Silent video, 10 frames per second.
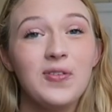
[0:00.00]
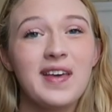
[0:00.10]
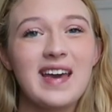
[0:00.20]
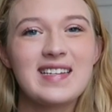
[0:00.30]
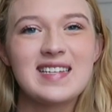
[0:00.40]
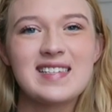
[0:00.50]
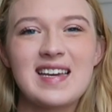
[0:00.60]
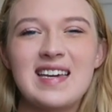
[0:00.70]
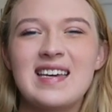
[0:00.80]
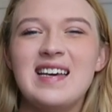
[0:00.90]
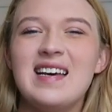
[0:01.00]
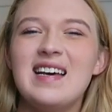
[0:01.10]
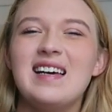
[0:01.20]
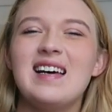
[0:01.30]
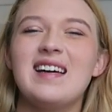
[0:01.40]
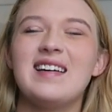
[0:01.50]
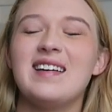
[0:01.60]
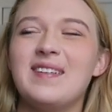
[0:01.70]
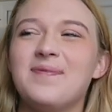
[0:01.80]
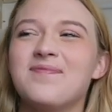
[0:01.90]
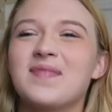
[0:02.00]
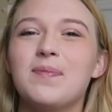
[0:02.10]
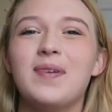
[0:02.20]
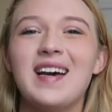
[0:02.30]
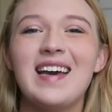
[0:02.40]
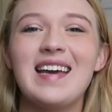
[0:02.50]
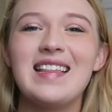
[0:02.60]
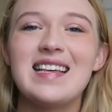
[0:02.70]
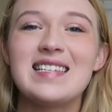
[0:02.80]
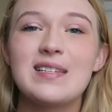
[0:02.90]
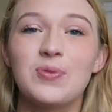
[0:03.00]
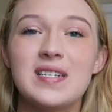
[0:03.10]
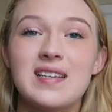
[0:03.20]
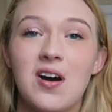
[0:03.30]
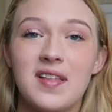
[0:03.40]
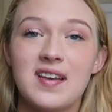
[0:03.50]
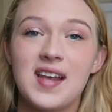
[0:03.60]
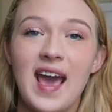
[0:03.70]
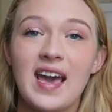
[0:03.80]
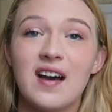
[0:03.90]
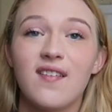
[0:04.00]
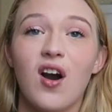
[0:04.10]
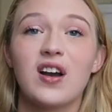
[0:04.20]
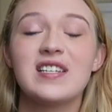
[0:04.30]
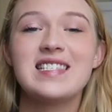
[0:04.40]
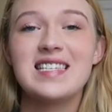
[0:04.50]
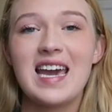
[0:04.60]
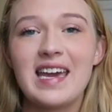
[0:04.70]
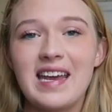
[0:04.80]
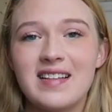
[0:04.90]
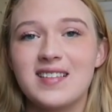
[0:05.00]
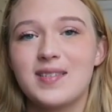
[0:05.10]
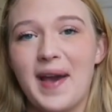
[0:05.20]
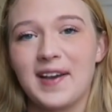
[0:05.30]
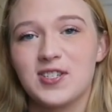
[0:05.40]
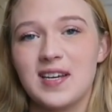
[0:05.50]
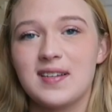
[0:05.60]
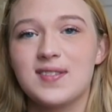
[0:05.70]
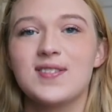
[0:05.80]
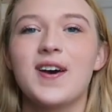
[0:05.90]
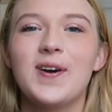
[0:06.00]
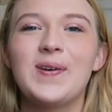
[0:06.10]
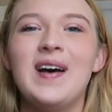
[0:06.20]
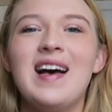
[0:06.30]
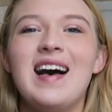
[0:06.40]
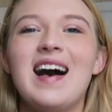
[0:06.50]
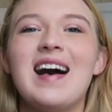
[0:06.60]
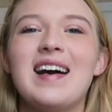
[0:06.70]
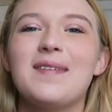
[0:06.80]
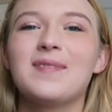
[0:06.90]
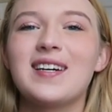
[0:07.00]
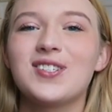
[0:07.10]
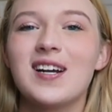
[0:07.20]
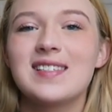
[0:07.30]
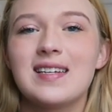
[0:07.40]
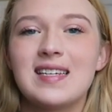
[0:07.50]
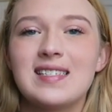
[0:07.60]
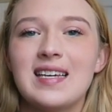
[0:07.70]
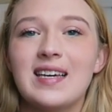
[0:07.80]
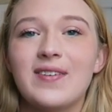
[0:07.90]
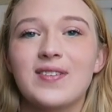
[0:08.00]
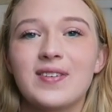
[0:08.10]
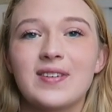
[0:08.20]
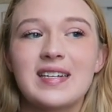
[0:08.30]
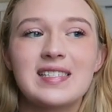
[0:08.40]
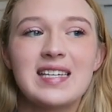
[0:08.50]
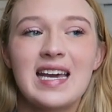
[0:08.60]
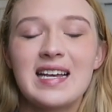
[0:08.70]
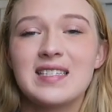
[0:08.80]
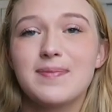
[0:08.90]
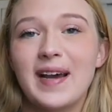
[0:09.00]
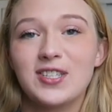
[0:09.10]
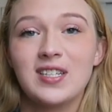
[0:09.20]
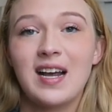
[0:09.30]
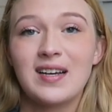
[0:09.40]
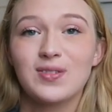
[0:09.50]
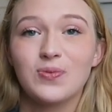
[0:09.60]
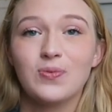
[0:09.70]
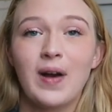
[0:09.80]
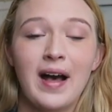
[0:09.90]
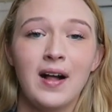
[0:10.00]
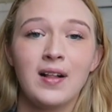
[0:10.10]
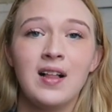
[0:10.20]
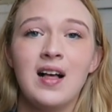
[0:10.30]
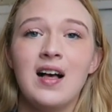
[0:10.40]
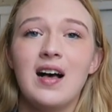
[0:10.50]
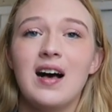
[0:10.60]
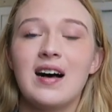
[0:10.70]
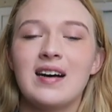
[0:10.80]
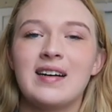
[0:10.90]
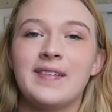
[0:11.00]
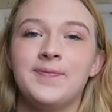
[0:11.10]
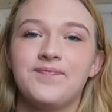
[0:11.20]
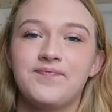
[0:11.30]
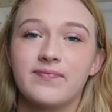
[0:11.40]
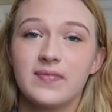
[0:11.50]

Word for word: only at disney um, but this was on the day of our state inspection so um, restaurants at disney go through a state inspection as well um,